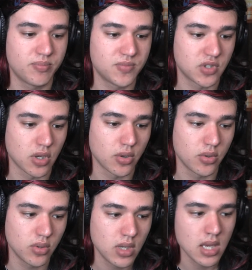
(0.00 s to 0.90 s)

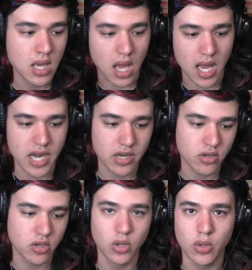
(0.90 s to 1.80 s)
so I don't
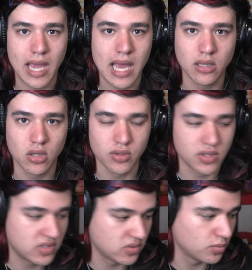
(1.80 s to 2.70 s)
know how
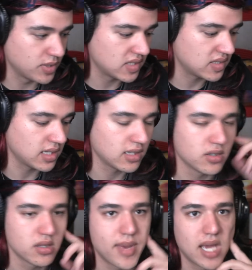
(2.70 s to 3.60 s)
long this will be sitting
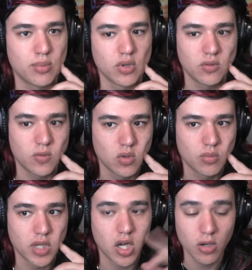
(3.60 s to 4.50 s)
on the back burner
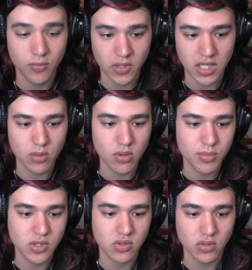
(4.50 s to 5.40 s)
for. But hopefully, it
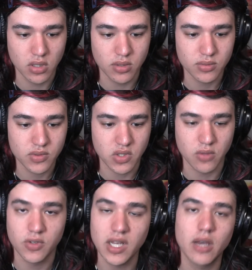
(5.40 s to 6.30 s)
won't be too long.
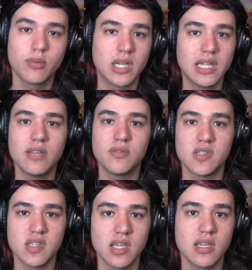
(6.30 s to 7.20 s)
So for now, I'm going to leave
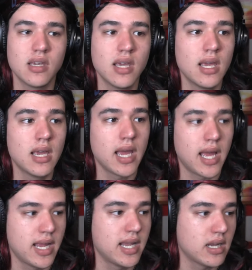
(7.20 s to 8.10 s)
this here,
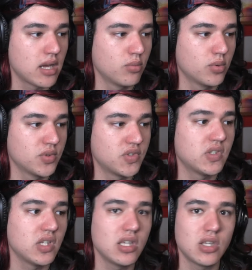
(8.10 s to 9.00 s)
and I will
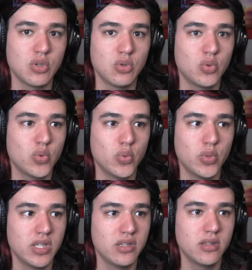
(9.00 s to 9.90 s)
see you
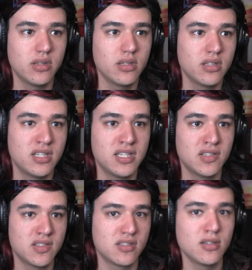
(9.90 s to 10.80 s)
in the
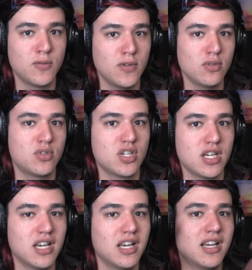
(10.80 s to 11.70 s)
distant future.
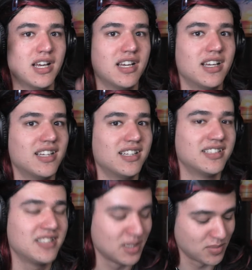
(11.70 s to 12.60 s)

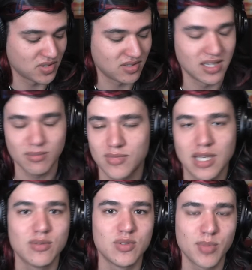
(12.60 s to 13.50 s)
I'm that
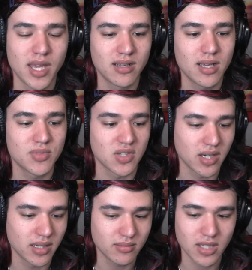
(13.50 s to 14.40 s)
that was bad. I'm
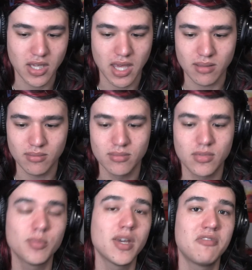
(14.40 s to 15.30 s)
sorry. Okay.
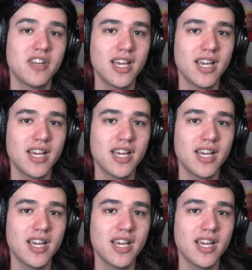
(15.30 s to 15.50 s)
Goodbye for